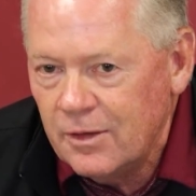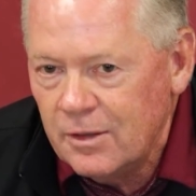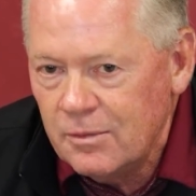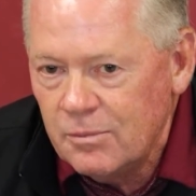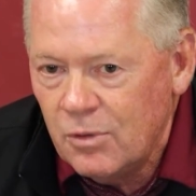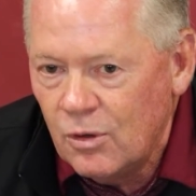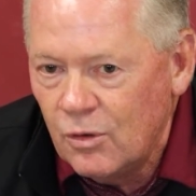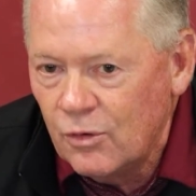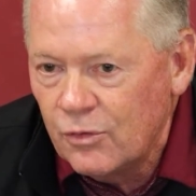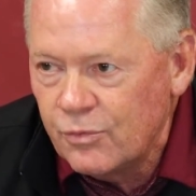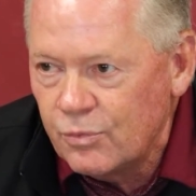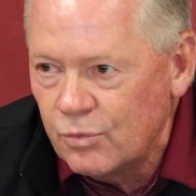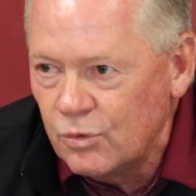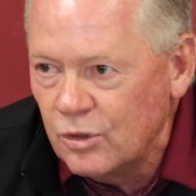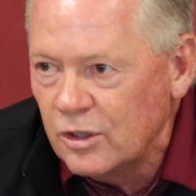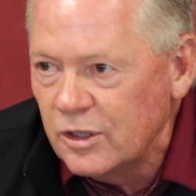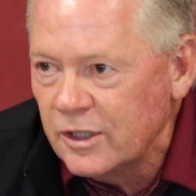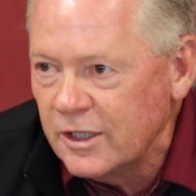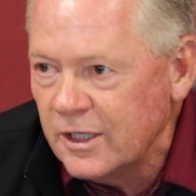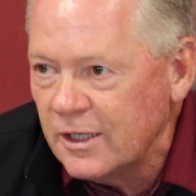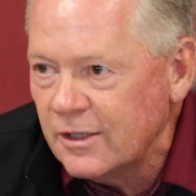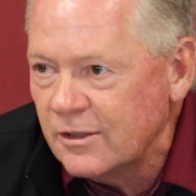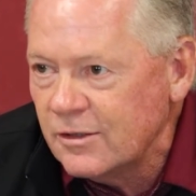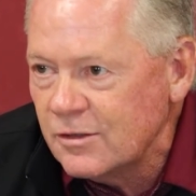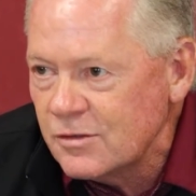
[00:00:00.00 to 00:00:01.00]
They both
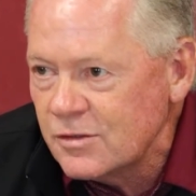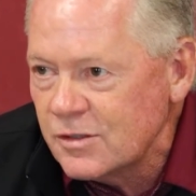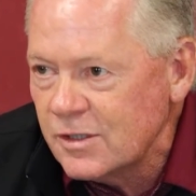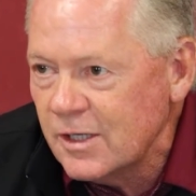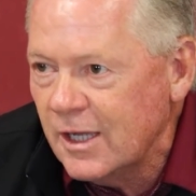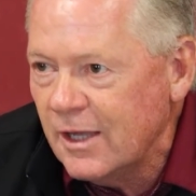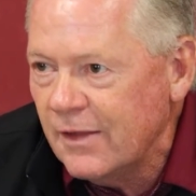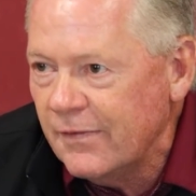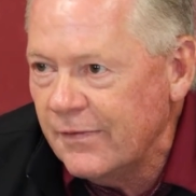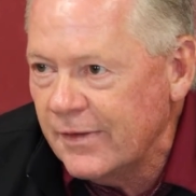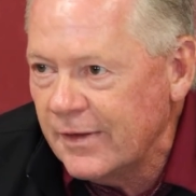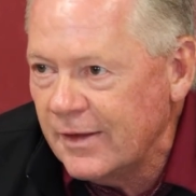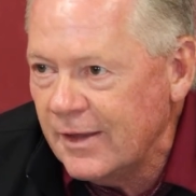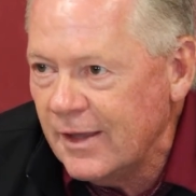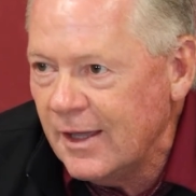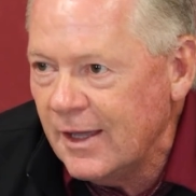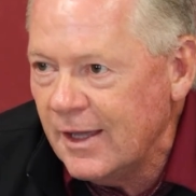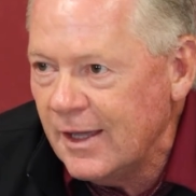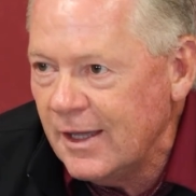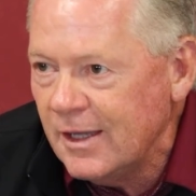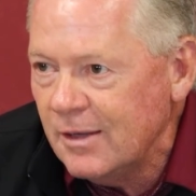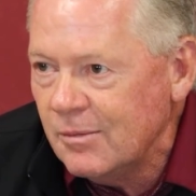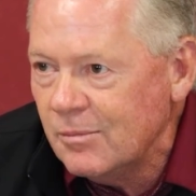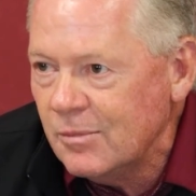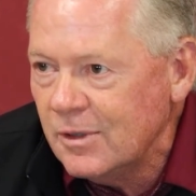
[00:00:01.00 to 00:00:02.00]
really understand the
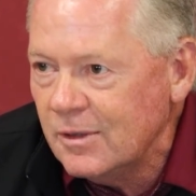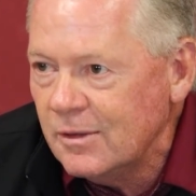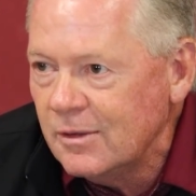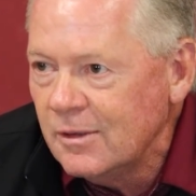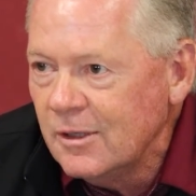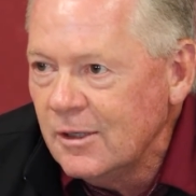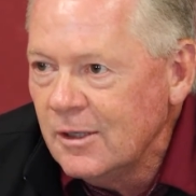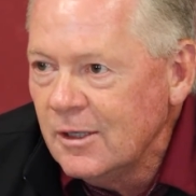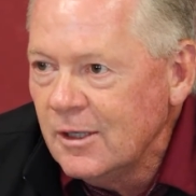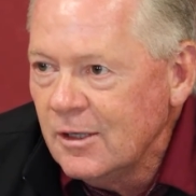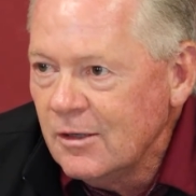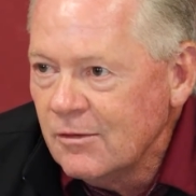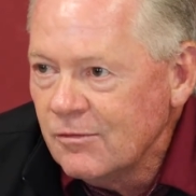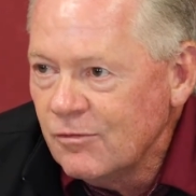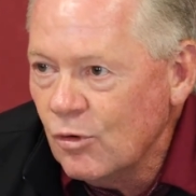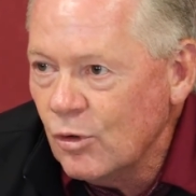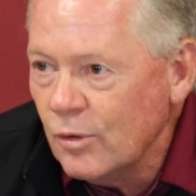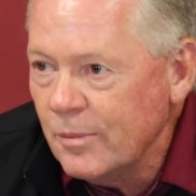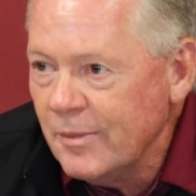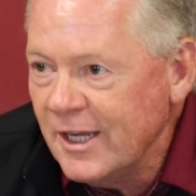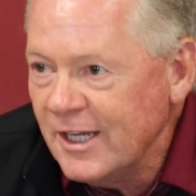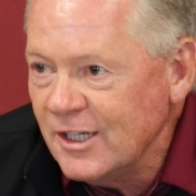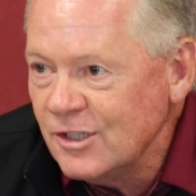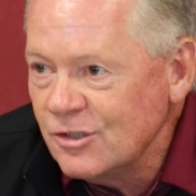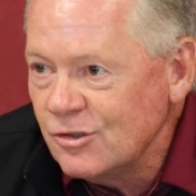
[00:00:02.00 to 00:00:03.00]
game and
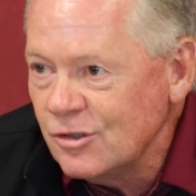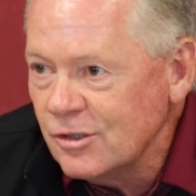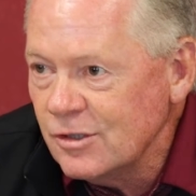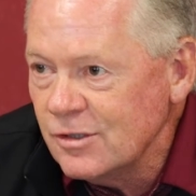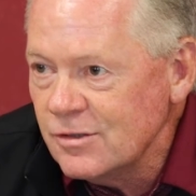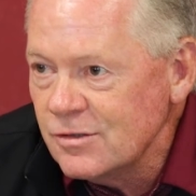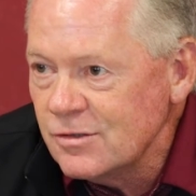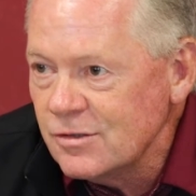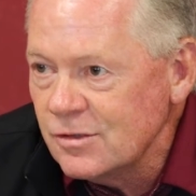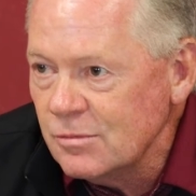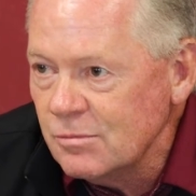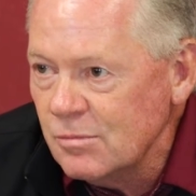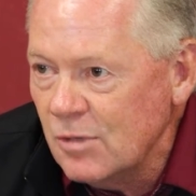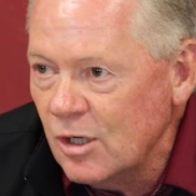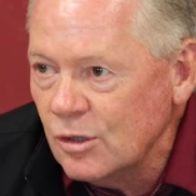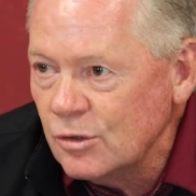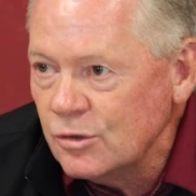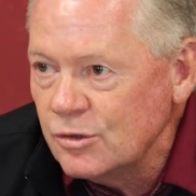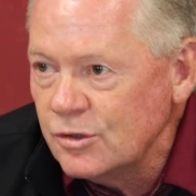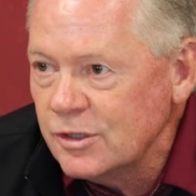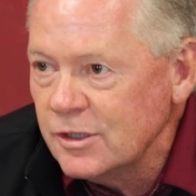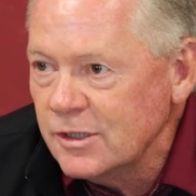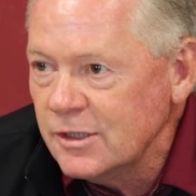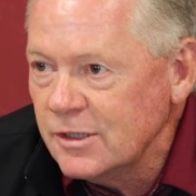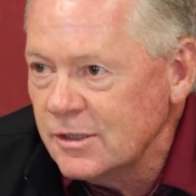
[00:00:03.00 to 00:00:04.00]
formations and
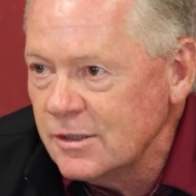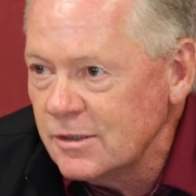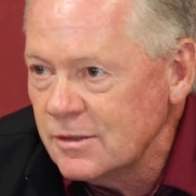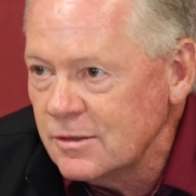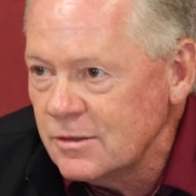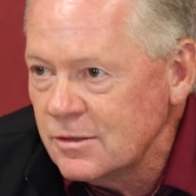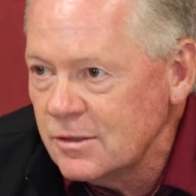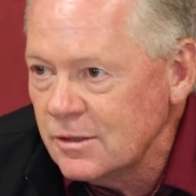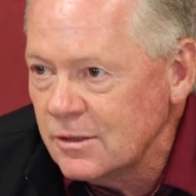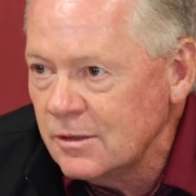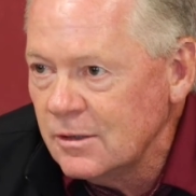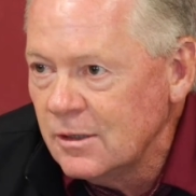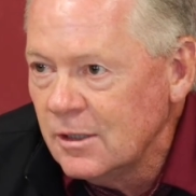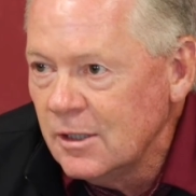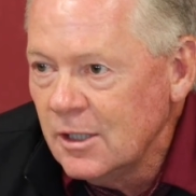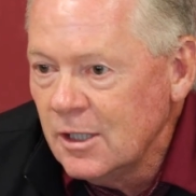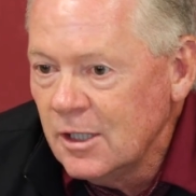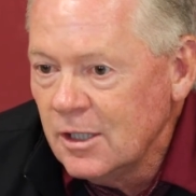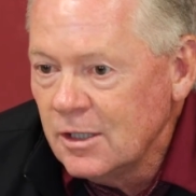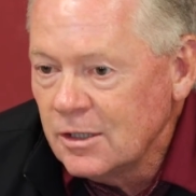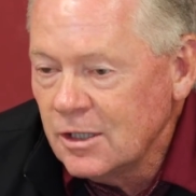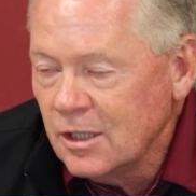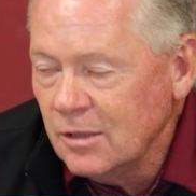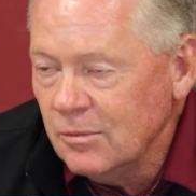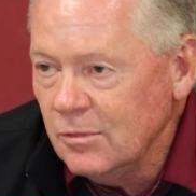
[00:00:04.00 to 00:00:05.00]
motions
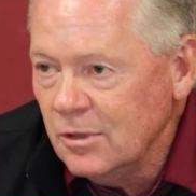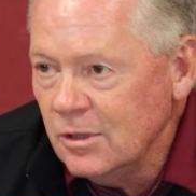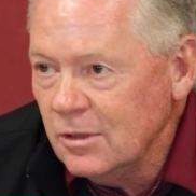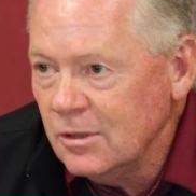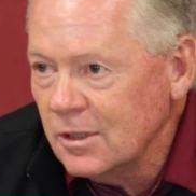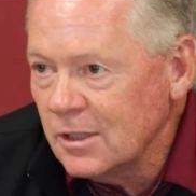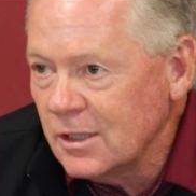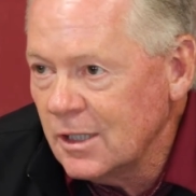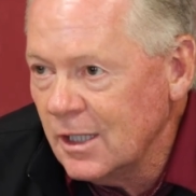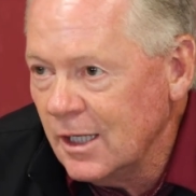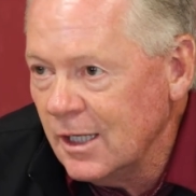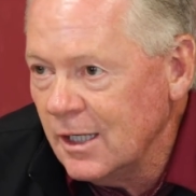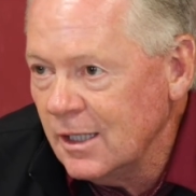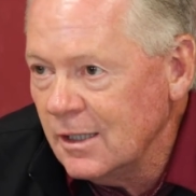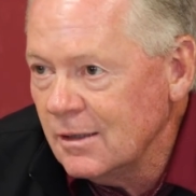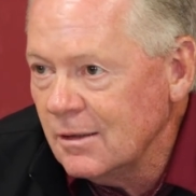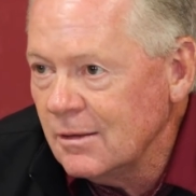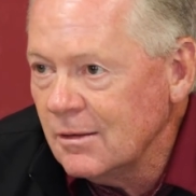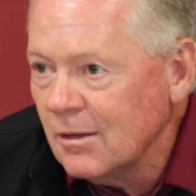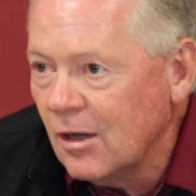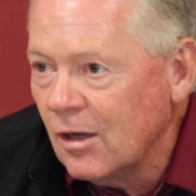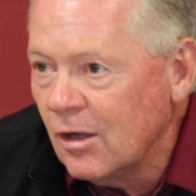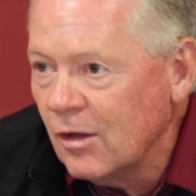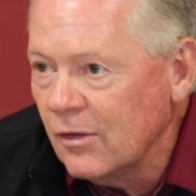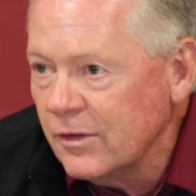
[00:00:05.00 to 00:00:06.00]
and
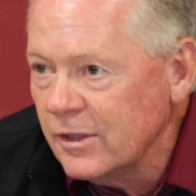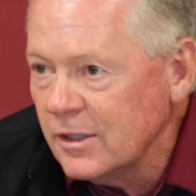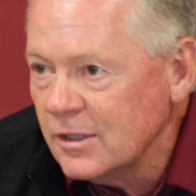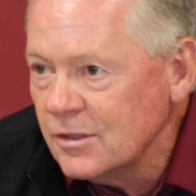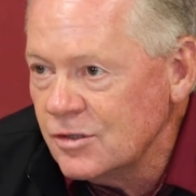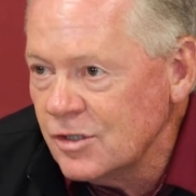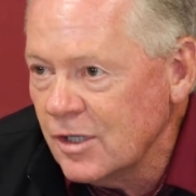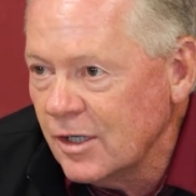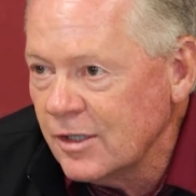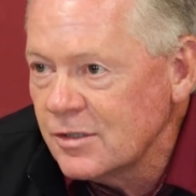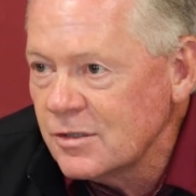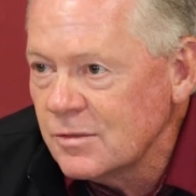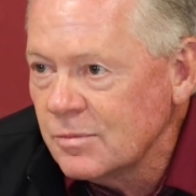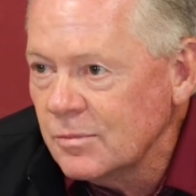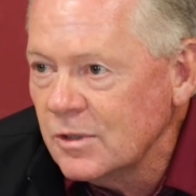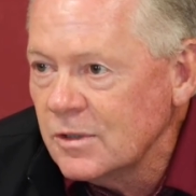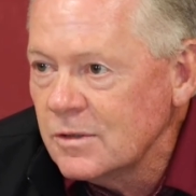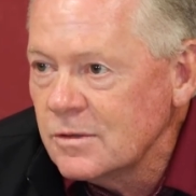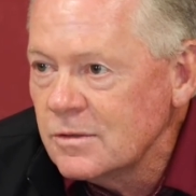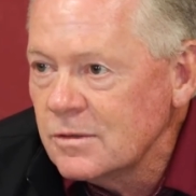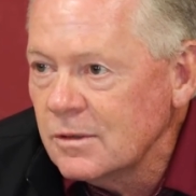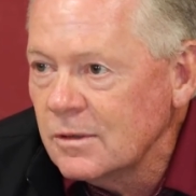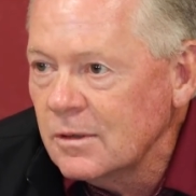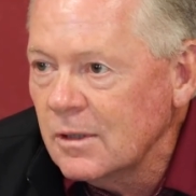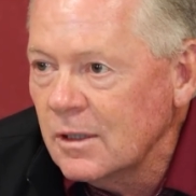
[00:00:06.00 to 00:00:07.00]
communicate all the
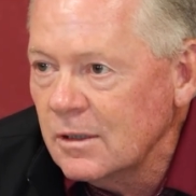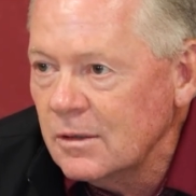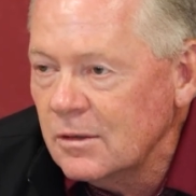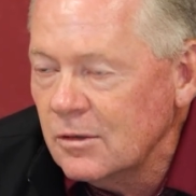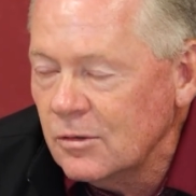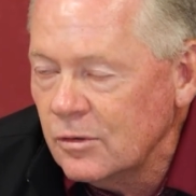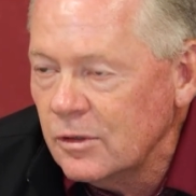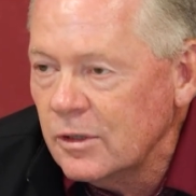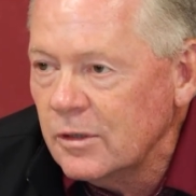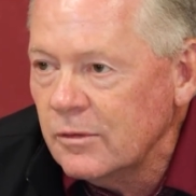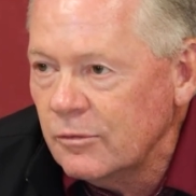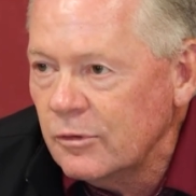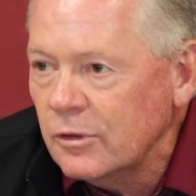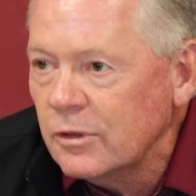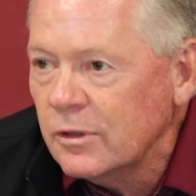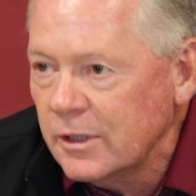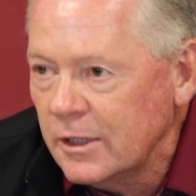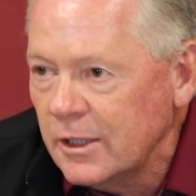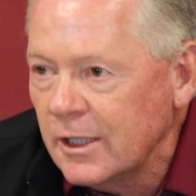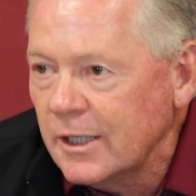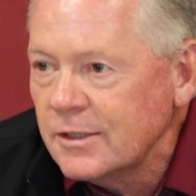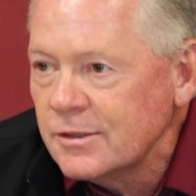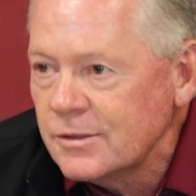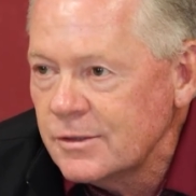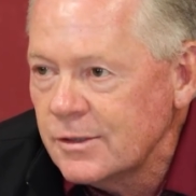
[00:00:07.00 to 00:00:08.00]
adjustments, and they're doing a really
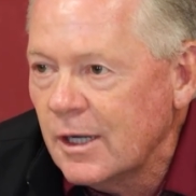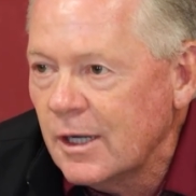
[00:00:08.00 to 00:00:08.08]
nice